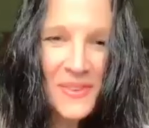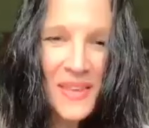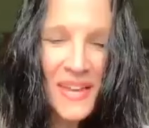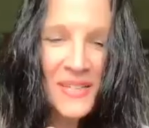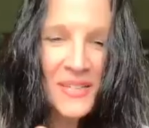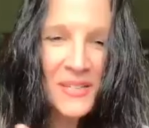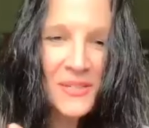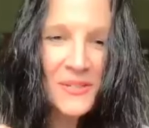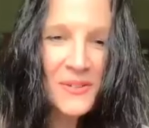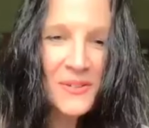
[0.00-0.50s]

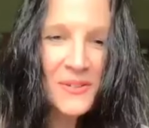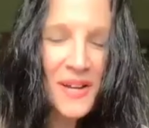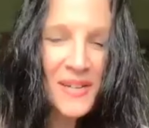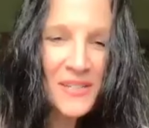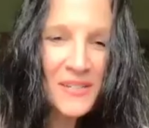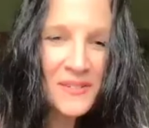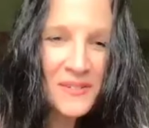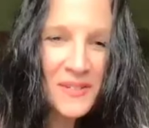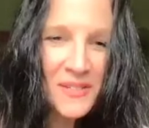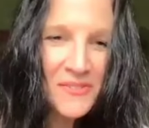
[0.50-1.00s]
Thank you,
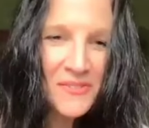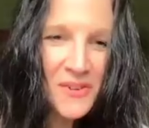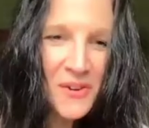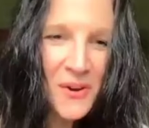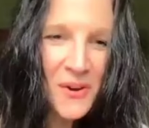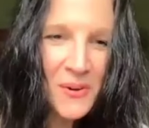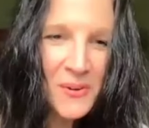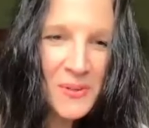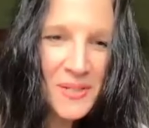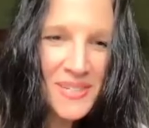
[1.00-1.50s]
Gregory, for
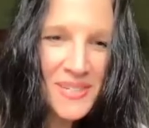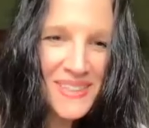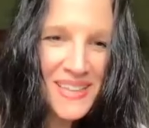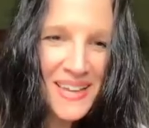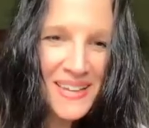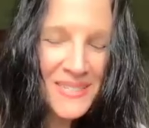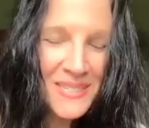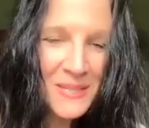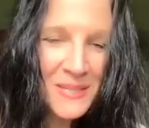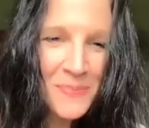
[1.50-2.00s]
holding
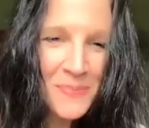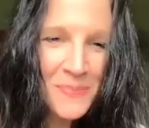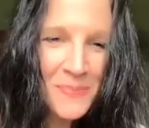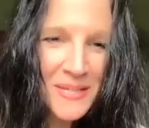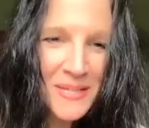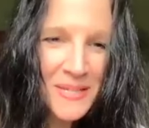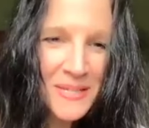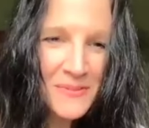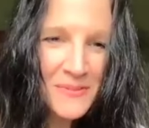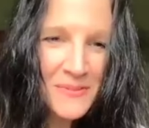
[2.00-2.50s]
that
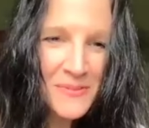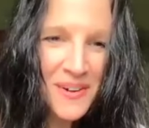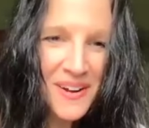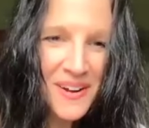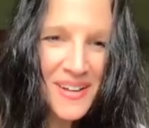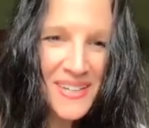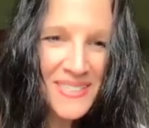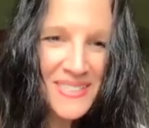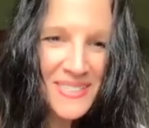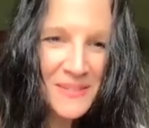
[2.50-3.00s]
space for
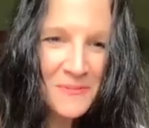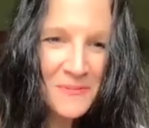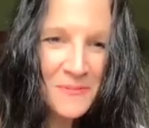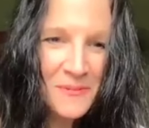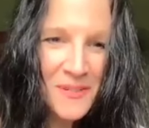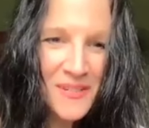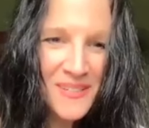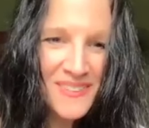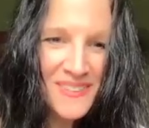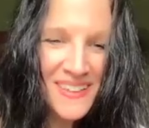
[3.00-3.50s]
us and
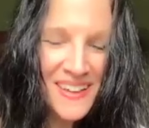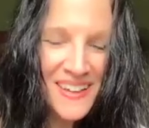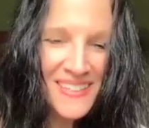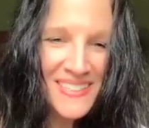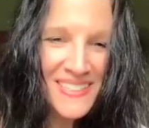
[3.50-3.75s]
with Thank us.